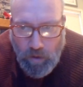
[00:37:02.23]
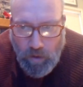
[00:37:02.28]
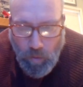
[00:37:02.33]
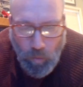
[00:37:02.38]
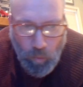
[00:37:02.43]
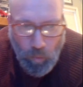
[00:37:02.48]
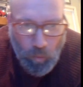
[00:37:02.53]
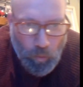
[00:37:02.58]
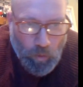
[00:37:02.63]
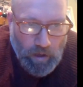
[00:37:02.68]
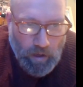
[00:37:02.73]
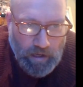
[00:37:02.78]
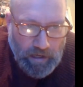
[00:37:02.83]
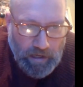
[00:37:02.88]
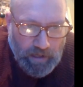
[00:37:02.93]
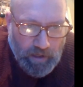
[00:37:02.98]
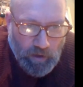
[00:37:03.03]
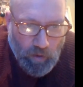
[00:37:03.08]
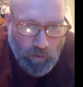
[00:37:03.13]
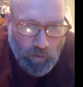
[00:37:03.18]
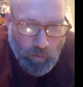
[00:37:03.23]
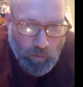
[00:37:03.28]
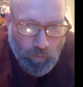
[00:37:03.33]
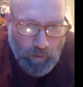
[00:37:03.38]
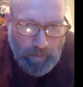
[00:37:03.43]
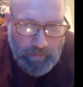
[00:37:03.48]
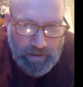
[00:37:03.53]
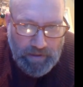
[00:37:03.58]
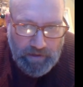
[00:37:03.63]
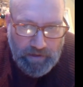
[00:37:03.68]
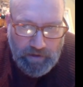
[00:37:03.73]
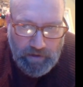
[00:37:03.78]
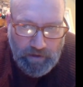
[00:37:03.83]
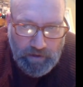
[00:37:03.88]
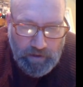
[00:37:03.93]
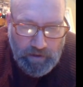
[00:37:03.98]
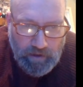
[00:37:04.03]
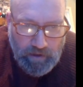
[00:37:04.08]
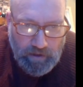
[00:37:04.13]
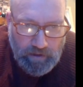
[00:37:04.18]
why women
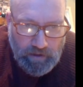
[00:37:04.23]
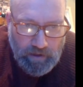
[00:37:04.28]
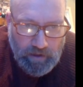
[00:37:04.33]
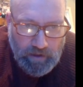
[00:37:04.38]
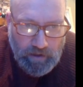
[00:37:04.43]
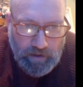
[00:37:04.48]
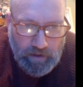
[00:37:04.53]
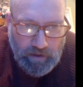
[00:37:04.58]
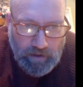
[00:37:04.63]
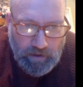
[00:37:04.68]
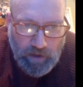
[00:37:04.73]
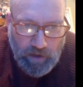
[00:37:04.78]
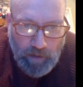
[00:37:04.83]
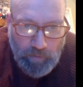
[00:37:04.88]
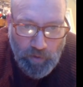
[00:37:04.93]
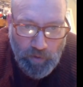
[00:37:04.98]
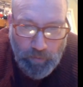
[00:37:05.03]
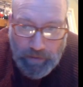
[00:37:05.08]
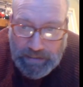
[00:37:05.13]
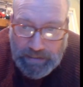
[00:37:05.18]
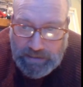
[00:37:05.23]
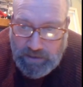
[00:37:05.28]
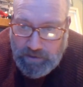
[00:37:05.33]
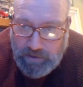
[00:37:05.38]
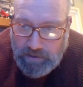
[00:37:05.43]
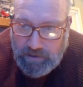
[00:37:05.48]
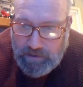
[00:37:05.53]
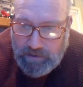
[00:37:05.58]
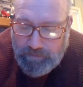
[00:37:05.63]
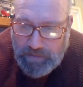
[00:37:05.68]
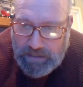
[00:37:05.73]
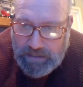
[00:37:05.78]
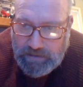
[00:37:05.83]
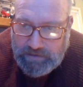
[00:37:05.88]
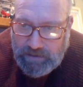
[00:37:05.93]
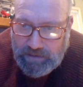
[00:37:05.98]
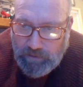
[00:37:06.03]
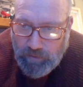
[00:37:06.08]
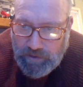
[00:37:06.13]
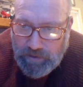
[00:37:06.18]
got more rights,
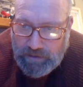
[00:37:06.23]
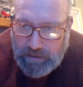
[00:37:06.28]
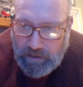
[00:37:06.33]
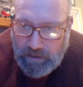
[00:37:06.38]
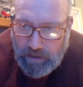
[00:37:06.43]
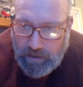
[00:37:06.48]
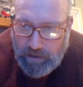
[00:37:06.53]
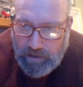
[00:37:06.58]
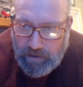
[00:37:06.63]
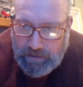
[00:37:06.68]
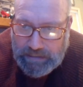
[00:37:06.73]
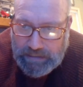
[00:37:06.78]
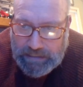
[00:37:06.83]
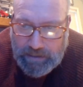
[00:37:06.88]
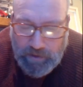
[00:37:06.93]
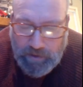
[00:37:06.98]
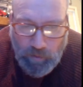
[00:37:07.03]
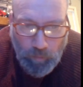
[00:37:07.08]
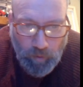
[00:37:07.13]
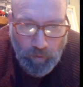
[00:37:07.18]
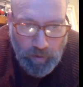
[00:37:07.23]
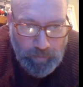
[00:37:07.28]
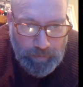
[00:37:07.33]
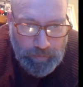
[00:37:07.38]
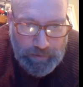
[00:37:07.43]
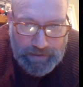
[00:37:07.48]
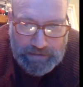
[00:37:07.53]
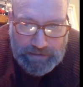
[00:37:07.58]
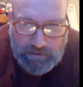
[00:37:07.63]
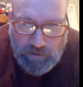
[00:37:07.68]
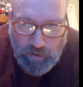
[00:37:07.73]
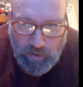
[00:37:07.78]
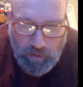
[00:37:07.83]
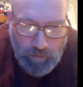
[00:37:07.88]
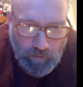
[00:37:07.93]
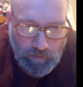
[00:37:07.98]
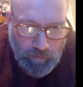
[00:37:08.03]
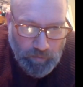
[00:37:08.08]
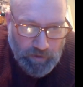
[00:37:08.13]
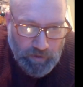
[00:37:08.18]
because they were needed in the workplace during
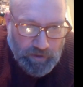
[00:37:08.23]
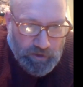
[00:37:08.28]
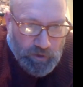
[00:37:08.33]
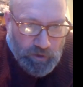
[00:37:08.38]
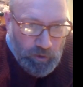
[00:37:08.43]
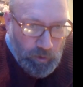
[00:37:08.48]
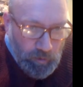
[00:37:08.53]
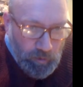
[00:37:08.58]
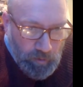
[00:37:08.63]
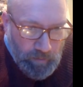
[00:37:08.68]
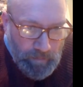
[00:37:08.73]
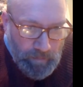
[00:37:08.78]
World War II.